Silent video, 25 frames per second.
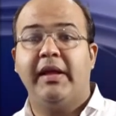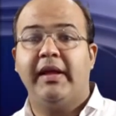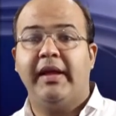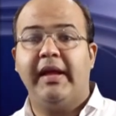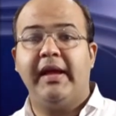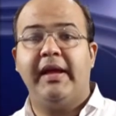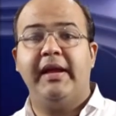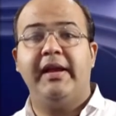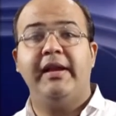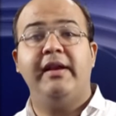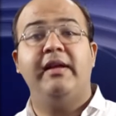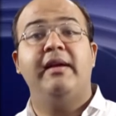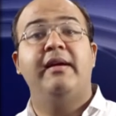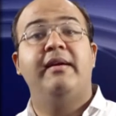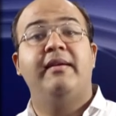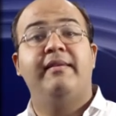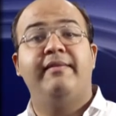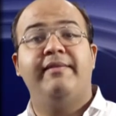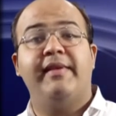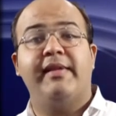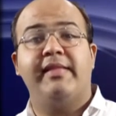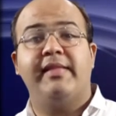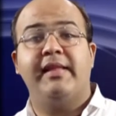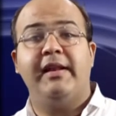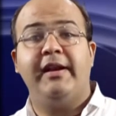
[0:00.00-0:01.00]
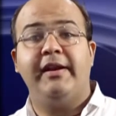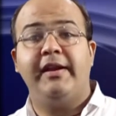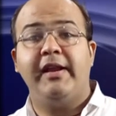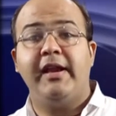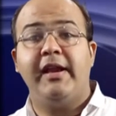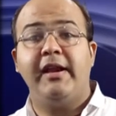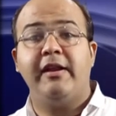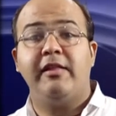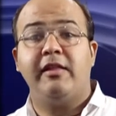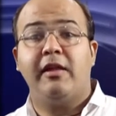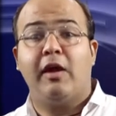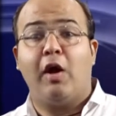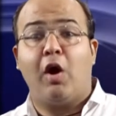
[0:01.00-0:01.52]
and
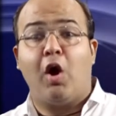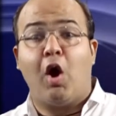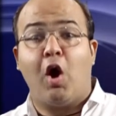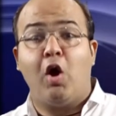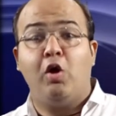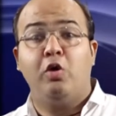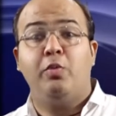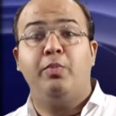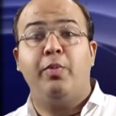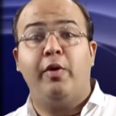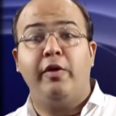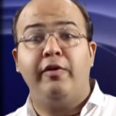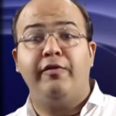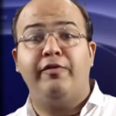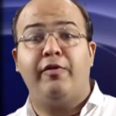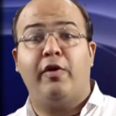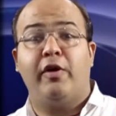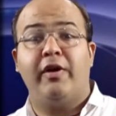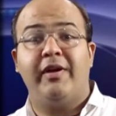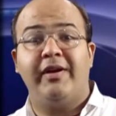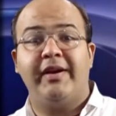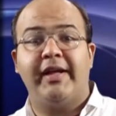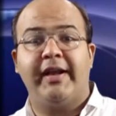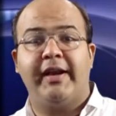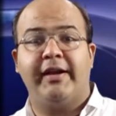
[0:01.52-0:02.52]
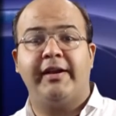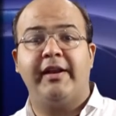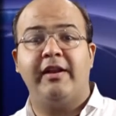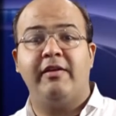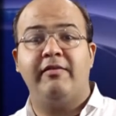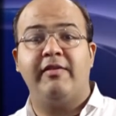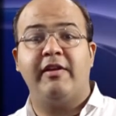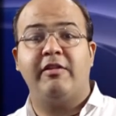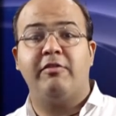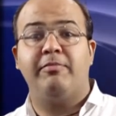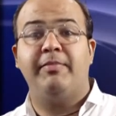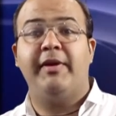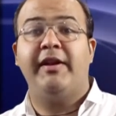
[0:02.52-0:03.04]
facilitates outbound foreign direct
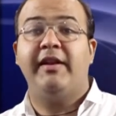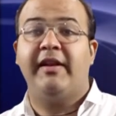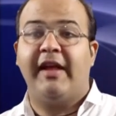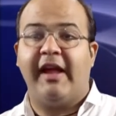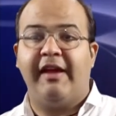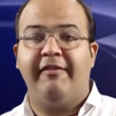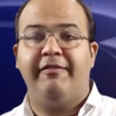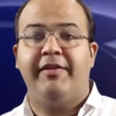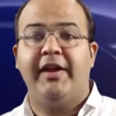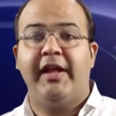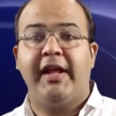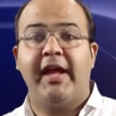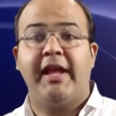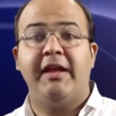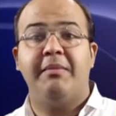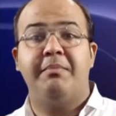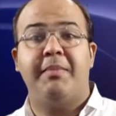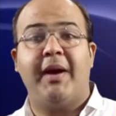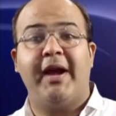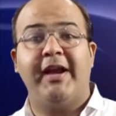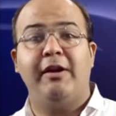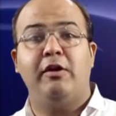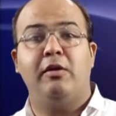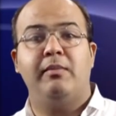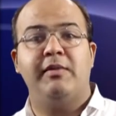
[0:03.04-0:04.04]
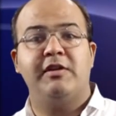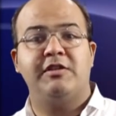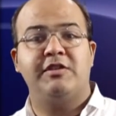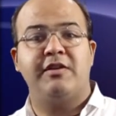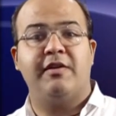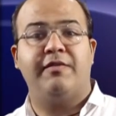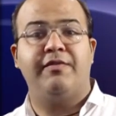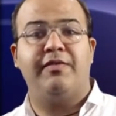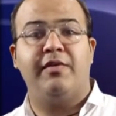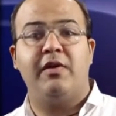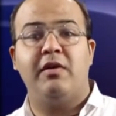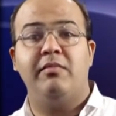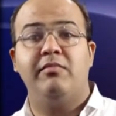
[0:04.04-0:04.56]
investment FDI by
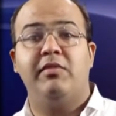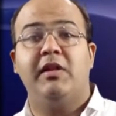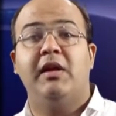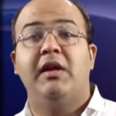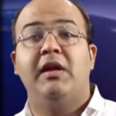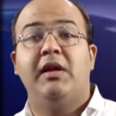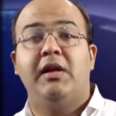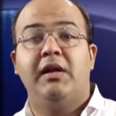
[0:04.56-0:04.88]
domestic firms,